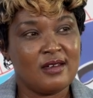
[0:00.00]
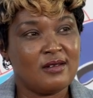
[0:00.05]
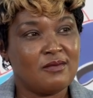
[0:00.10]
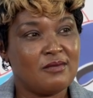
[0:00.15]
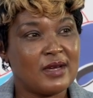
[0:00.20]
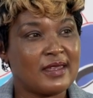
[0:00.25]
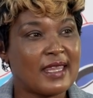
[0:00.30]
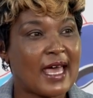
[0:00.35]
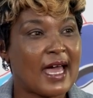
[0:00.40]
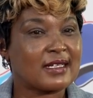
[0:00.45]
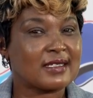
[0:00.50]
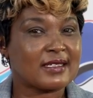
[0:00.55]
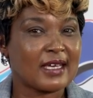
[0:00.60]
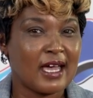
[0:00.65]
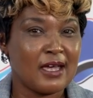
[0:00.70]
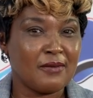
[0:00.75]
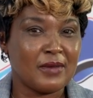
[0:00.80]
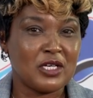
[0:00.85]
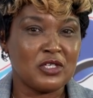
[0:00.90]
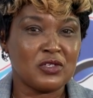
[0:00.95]
By that
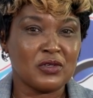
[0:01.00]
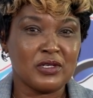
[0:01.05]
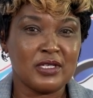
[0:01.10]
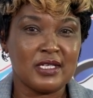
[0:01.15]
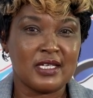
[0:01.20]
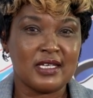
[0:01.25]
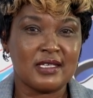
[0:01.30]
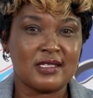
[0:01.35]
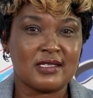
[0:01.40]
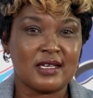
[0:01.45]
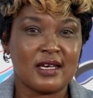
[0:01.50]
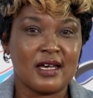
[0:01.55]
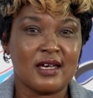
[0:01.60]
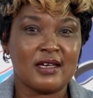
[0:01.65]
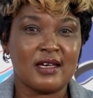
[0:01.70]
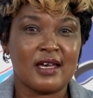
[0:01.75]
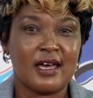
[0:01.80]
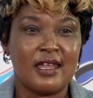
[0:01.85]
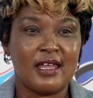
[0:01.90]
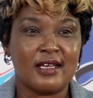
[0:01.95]
time, I joined as
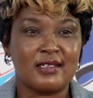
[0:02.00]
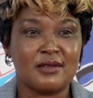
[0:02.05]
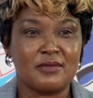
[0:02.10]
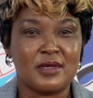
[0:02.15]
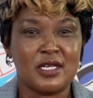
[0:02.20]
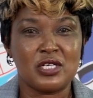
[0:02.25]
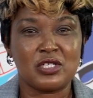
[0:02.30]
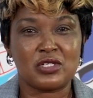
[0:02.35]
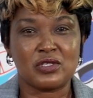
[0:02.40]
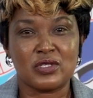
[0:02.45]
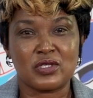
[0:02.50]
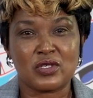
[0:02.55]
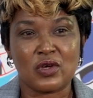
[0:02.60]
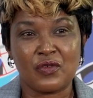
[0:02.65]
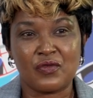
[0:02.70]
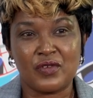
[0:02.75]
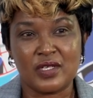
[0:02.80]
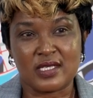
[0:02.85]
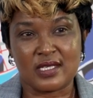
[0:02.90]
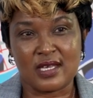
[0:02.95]
an examinations
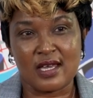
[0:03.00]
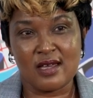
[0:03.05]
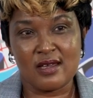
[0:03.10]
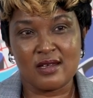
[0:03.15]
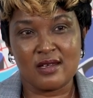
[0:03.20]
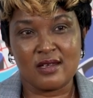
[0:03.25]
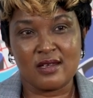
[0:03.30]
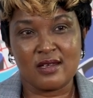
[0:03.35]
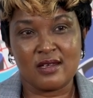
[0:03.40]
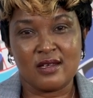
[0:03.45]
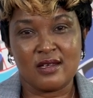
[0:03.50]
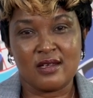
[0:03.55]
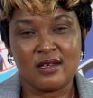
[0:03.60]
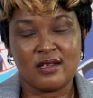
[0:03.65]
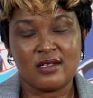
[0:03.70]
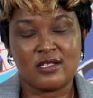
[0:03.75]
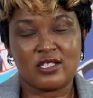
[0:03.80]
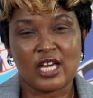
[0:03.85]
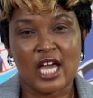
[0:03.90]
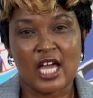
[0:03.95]
officer,
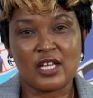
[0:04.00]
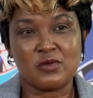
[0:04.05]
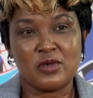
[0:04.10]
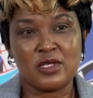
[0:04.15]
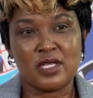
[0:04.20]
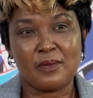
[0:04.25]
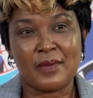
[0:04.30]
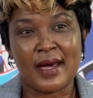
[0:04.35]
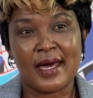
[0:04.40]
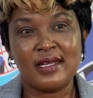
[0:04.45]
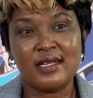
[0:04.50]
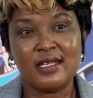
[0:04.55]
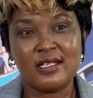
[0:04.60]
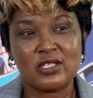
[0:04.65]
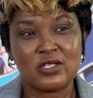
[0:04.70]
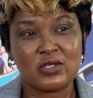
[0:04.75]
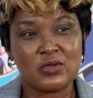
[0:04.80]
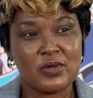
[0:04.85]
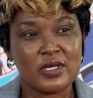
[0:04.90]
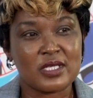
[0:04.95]
charged with a
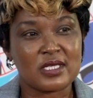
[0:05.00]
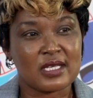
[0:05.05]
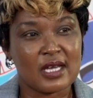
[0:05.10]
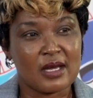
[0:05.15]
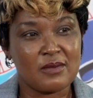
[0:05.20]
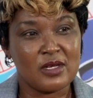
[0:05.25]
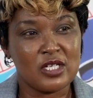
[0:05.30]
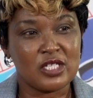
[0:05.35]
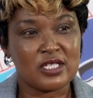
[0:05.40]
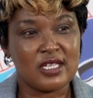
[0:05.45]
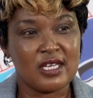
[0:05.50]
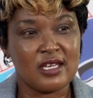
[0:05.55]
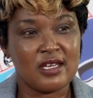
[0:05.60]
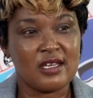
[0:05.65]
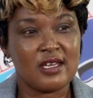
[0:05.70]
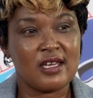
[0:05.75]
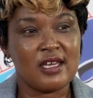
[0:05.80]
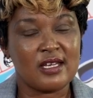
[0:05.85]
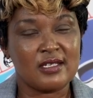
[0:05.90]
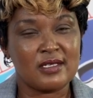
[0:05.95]
mandate to establish the
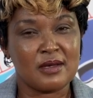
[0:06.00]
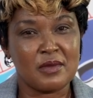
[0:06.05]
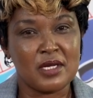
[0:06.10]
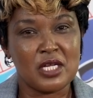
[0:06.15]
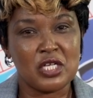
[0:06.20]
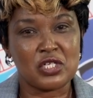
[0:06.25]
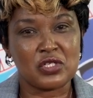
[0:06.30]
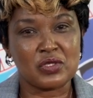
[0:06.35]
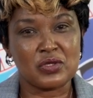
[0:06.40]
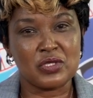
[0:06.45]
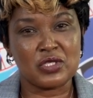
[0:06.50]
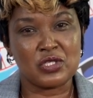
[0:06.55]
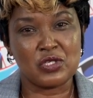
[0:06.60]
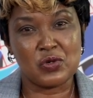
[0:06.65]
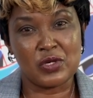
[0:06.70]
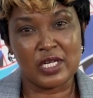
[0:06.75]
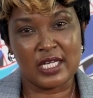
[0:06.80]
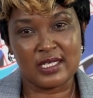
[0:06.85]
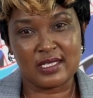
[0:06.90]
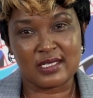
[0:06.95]
examinations
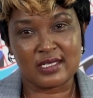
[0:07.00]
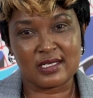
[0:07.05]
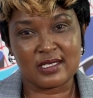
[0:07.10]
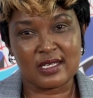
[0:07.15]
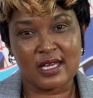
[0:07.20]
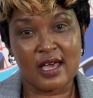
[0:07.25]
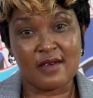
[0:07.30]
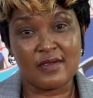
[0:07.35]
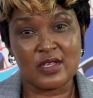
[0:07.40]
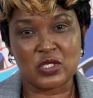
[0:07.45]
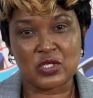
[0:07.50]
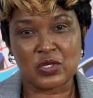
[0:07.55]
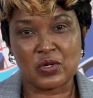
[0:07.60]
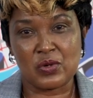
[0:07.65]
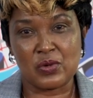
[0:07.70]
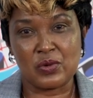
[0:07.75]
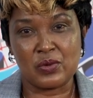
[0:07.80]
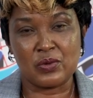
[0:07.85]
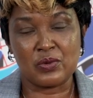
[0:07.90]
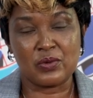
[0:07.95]
unit at the
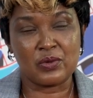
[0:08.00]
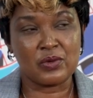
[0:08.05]
school.